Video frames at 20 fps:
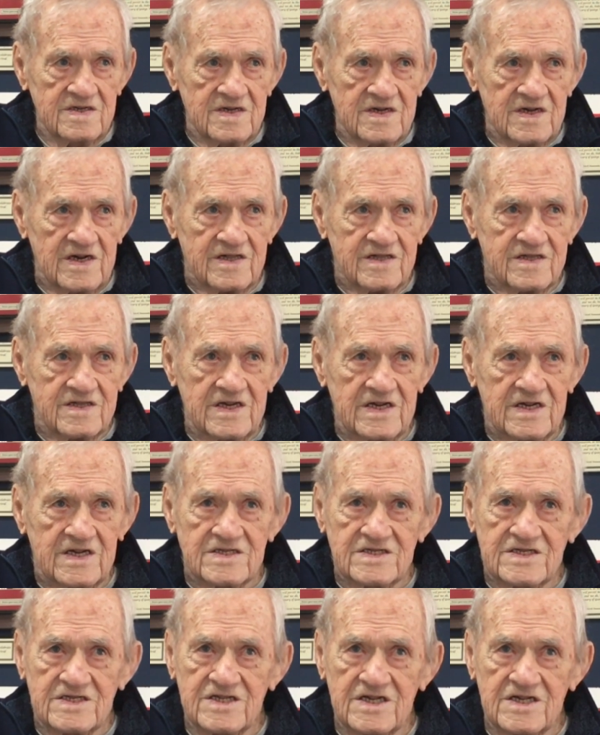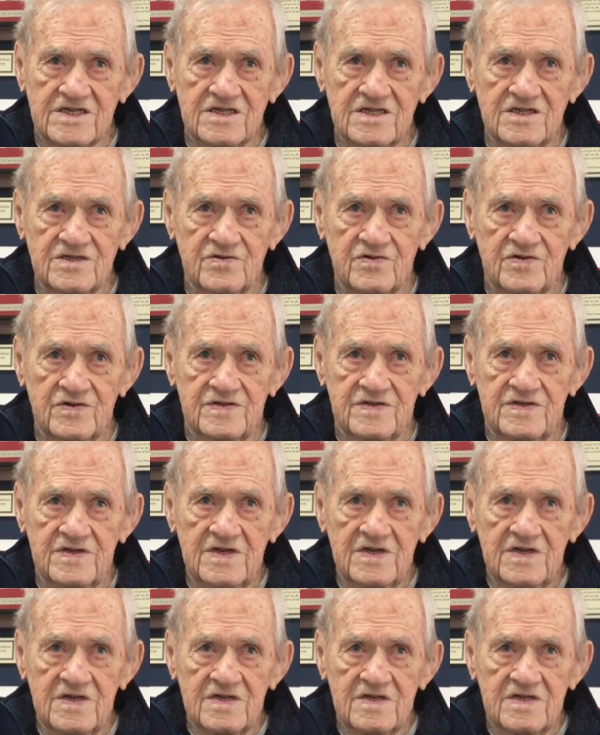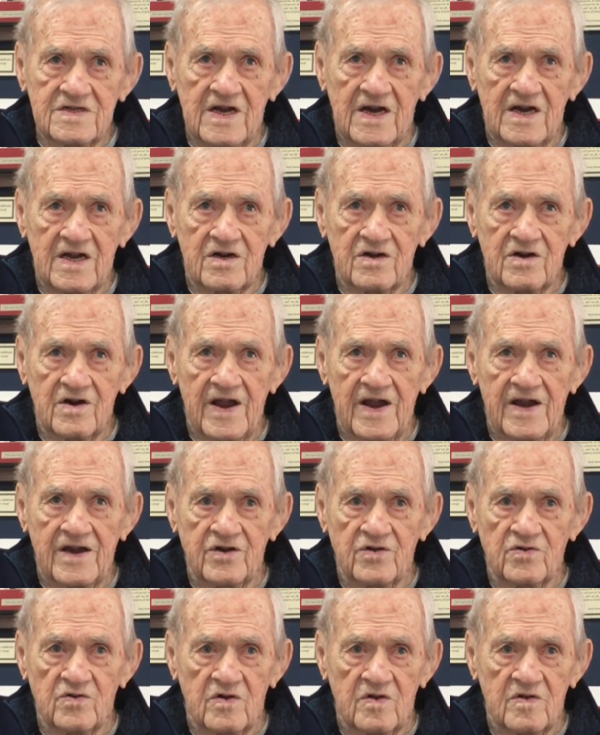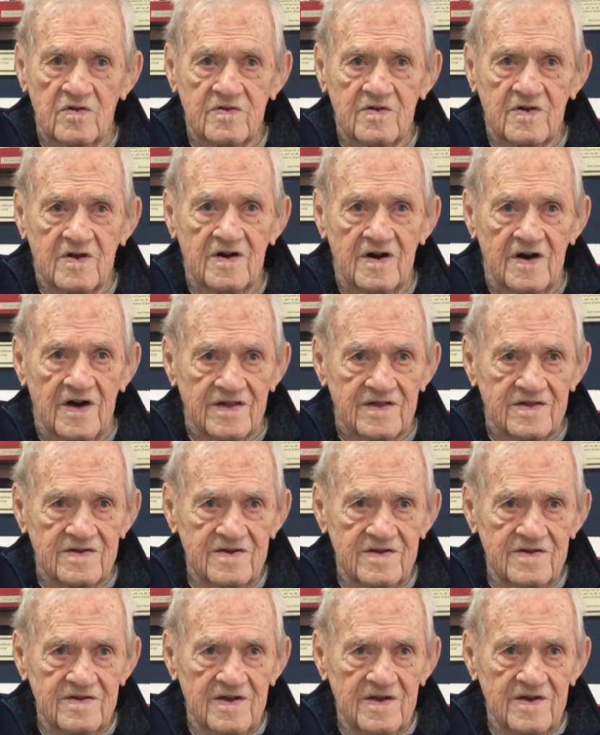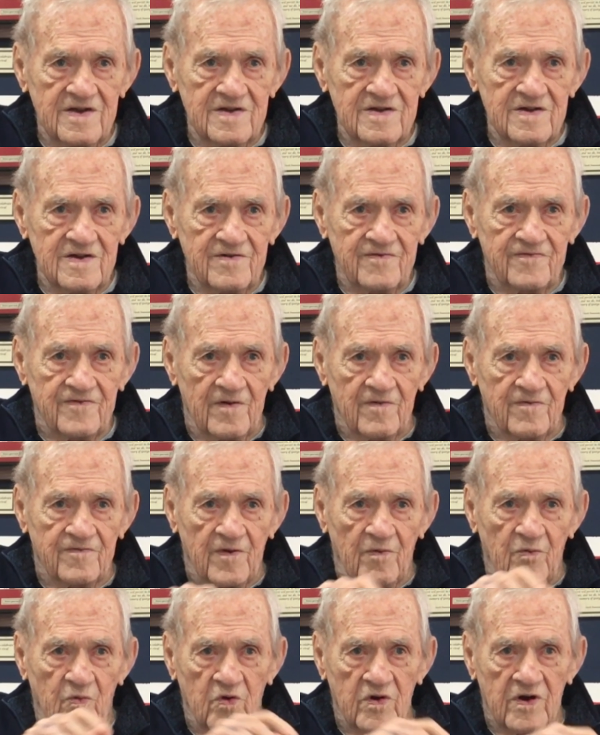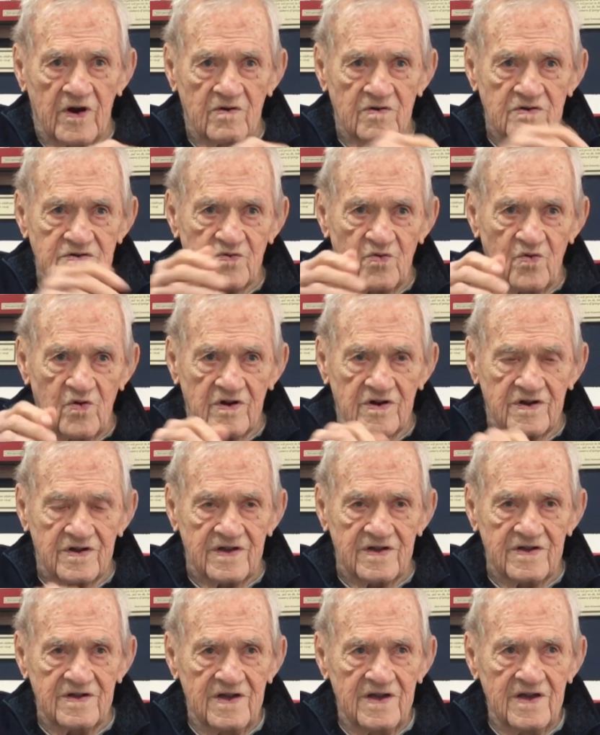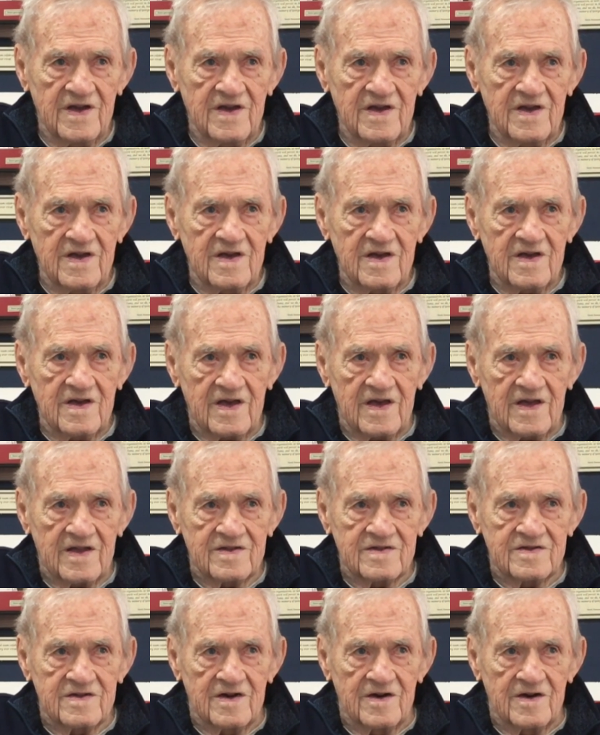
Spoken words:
I think a $600 annual cut from where I was working, and